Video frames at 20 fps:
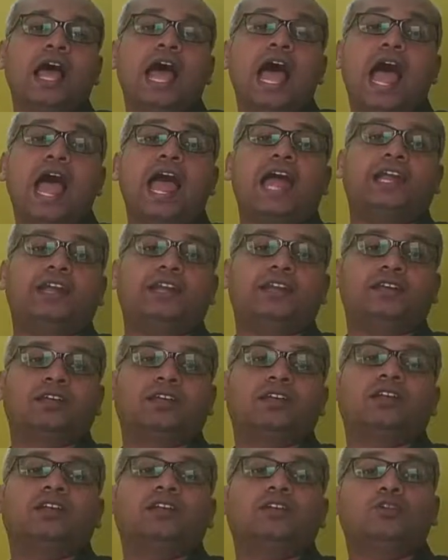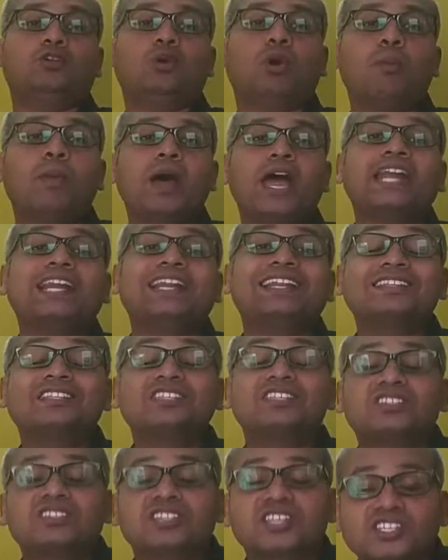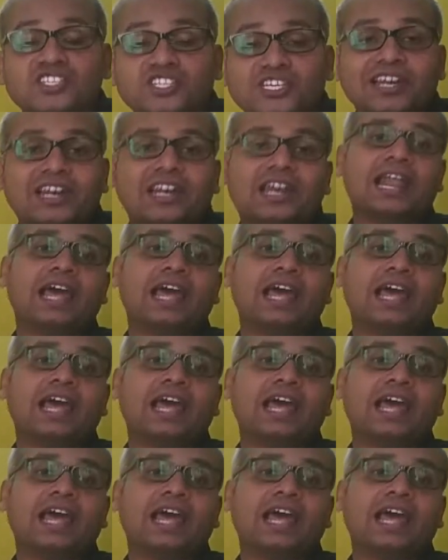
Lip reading: and domain registration